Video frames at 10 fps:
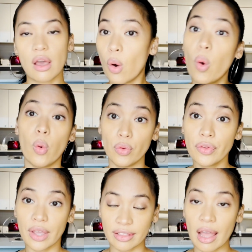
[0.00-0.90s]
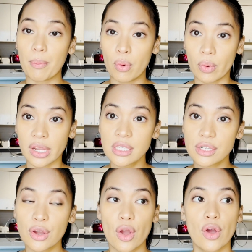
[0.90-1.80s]
old at that point.
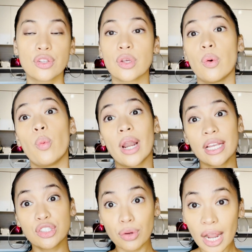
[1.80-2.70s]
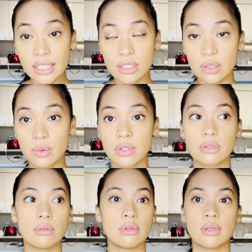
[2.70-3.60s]
So what I tried to do was,
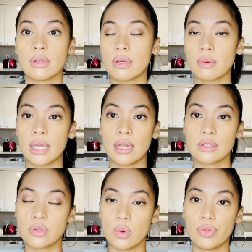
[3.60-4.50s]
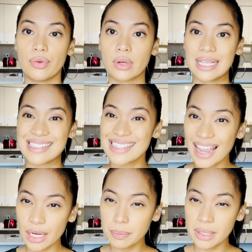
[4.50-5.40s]
you know, get it sold through
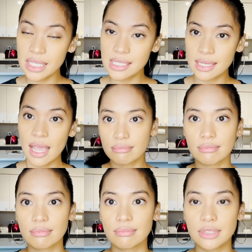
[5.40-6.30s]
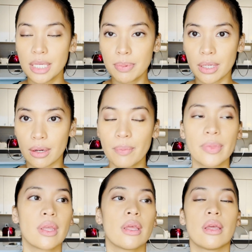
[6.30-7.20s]
consignment. Tip here,
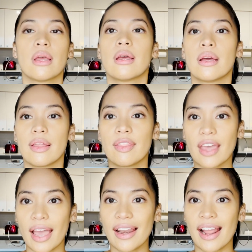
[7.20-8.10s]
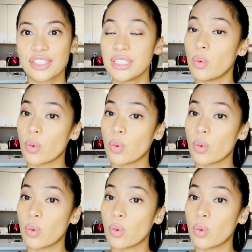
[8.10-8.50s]
that actually didn't